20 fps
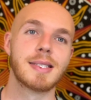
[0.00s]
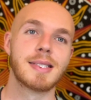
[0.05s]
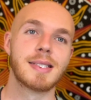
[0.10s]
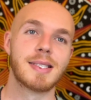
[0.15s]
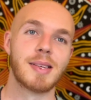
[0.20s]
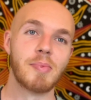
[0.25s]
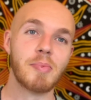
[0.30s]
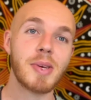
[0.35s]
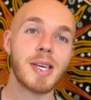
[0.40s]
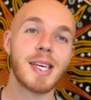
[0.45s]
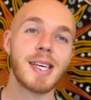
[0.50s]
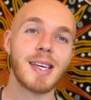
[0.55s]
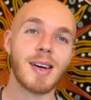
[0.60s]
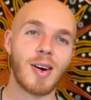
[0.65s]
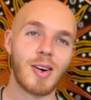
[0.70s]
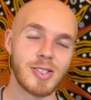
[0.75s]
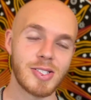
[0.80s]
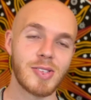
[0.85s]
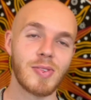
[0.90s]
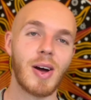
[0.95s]
to me
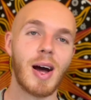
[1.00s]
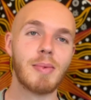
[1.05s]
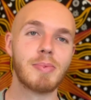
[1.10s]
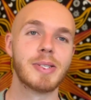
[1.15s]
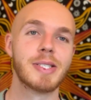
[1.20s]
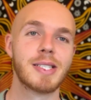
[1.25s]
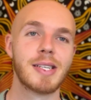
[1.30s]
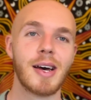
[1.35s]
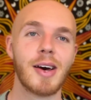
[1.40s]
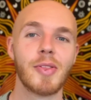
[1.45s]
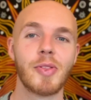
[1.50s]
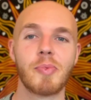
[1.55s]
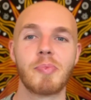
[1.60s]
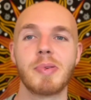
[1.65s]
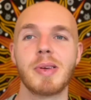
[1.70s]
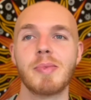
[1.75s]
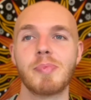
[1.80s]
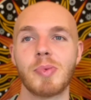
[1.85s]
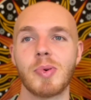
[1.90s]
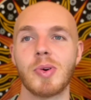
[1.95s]
also happens to other
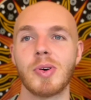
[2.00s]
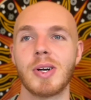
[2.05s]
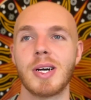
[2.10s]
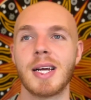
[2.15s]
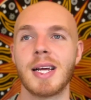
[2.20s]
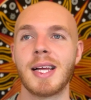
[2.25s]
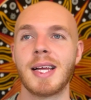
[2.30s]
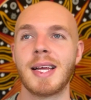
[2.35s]
people,